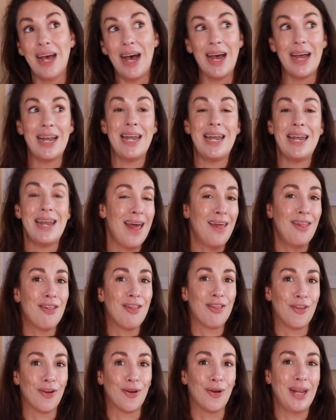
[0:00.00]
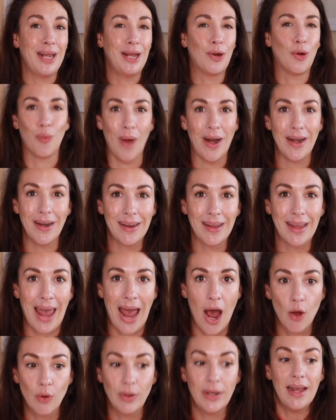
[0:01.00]
A net 30 credit
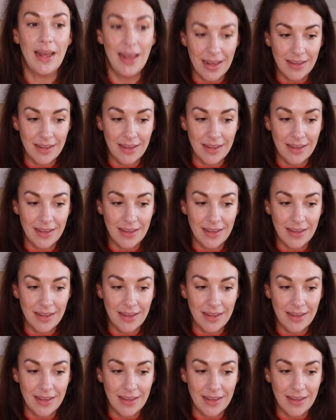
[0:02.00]
account